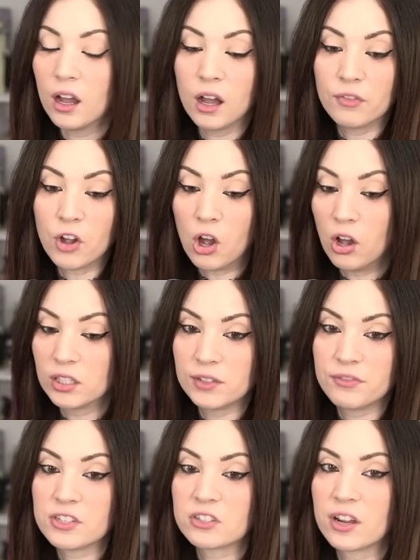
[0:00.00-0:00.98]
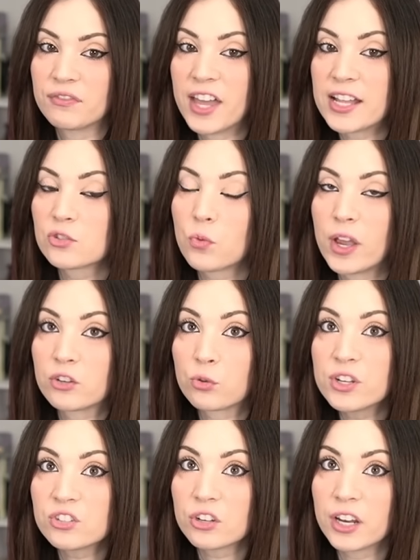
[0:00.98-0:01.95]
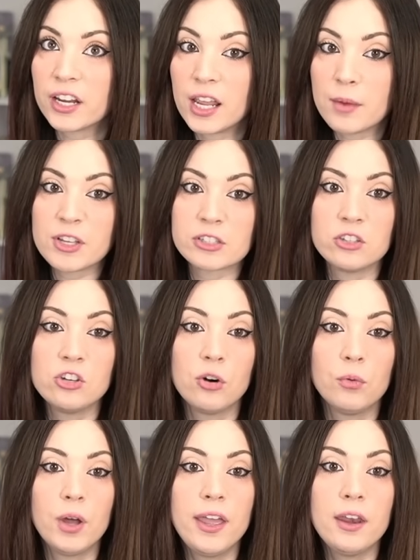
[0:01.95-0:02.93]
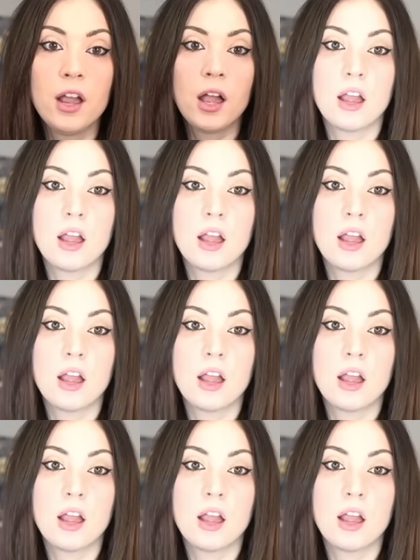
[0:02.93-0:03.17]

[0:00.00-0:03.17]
of all of this stuff that's why crystal dynamics and you know what